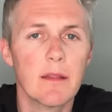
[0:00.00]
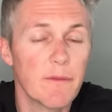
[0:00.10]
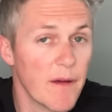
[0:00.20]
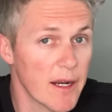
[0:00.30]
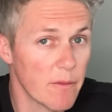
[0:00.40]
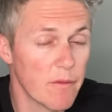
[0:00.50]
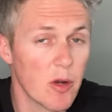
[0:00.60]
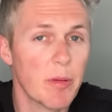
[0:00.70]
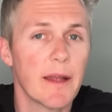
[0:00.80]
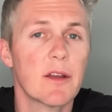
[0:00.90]
The final
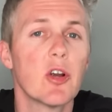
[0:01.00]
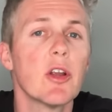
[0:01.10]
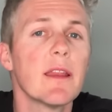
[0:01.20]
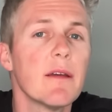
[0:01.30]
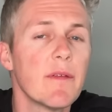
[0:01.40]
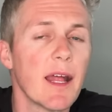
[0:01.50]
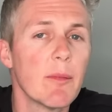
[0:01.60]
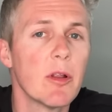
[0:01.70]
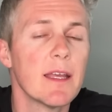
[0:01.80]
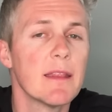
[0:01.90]
floor plan currently
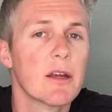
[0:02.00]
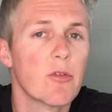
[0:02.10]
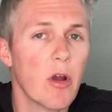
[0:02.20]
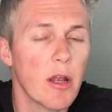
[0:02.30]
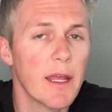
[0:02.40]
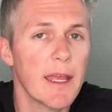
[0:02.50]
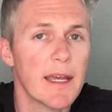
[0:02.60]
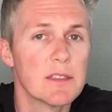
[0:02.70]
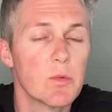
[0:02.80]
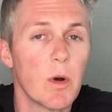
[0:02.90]
available in the Grande
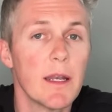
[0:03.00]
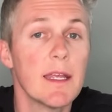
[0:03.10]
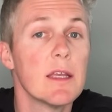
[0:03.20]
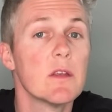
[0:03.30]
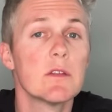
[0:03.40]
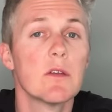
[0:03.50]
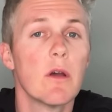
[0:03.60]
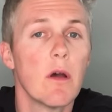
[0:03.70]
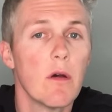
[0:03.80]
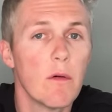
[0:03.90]
S1 is
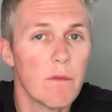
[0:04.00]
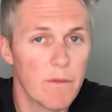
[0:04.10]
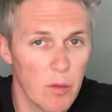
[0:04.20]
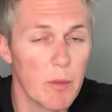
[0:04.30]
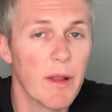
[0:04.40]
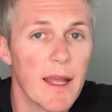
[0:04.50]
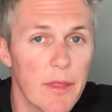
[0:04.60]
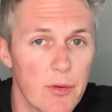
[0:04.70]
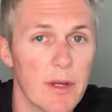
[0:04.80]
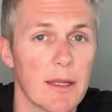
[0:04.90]
floor
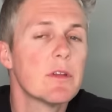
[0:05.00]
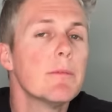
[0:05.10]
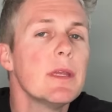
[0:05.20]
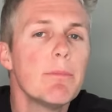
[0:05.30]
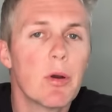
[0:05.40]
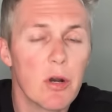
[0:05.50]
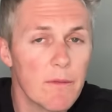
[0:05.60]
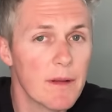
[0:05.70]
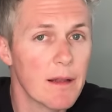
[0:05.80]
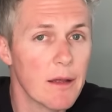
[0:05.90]
plan three. To be
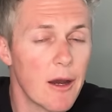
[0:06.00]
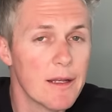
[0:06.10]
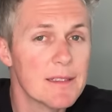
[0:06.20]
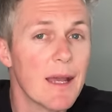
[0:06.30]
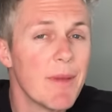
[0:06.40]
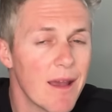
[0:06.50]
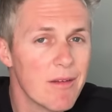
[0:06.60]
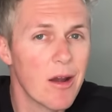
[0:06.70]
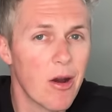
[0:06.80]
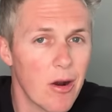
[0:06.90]
perfectly honest, I'm
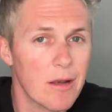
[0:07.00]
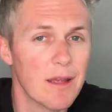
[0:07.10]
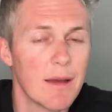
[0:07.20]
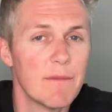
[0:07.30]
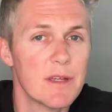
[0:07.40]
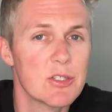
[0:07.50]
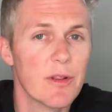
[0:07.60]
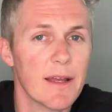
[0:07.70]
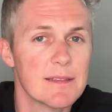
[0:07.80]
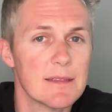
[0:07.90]
having a hard time
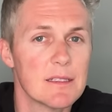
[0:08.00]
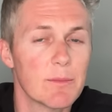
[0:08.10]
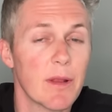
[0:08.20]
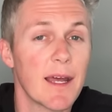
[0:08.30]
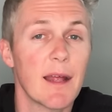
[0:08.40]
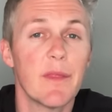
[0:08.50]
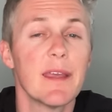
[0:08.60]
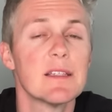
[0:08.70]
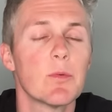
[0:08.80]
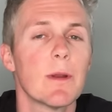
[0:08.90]
visualizing this plan. I
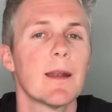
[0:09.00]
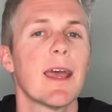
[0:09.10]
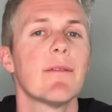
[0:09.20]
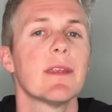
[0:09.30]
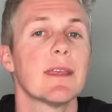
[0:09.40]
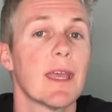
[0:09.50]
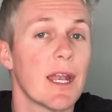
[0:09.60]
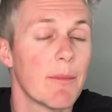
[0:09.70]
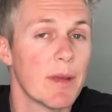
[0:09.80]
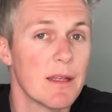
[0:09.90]
think it's one I'd have to
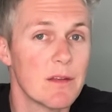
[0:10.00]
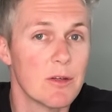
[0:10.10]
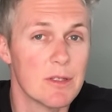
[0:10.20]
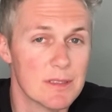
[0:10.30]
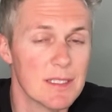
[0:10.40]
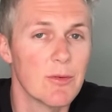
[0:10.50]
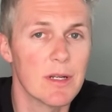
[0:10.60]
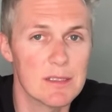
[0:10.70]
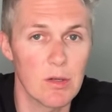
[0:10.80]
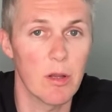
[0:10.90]
get up into to see
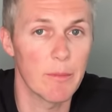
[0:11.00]
what it's all